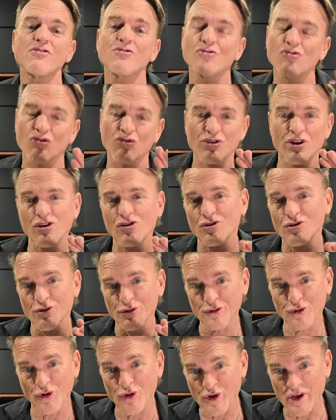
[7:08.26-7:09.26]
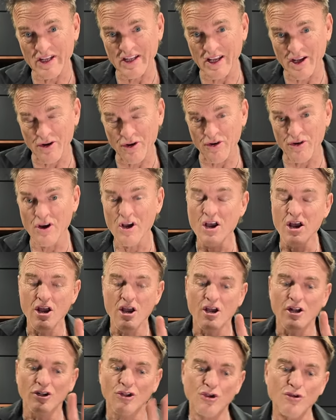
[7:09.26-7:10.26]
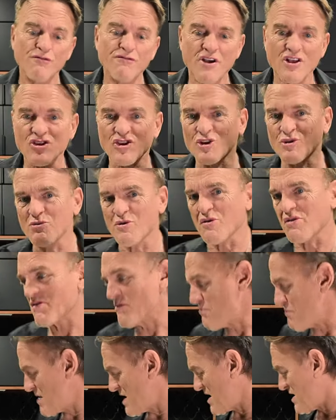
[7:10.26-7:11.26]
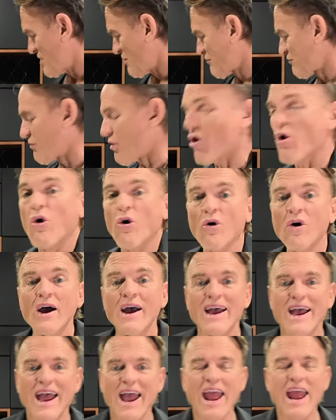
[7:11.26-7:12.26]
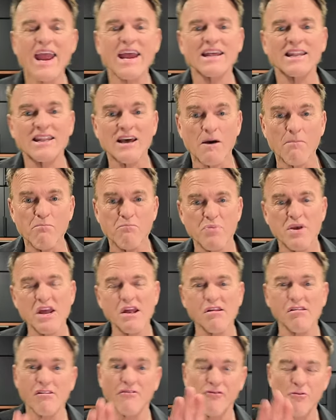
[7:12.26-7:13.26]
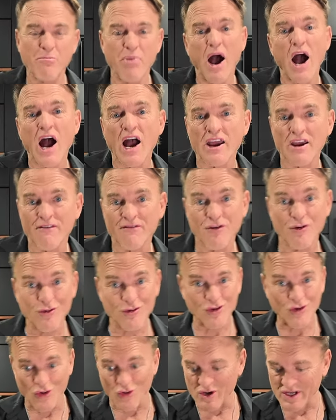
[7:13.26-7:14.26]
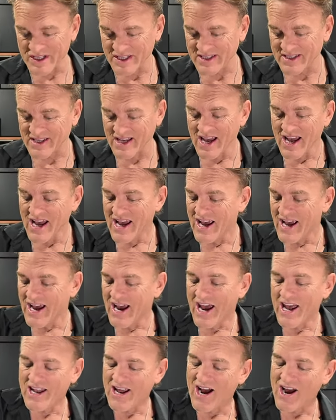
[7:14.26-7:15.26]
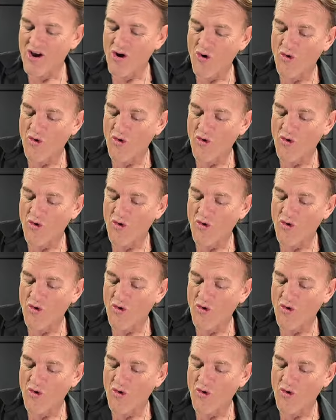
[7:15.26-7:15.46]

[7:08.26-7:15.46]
you traditional turkey dinner, 2 vegetables, a meat, a roll, and a piece of a pie of your choice. And I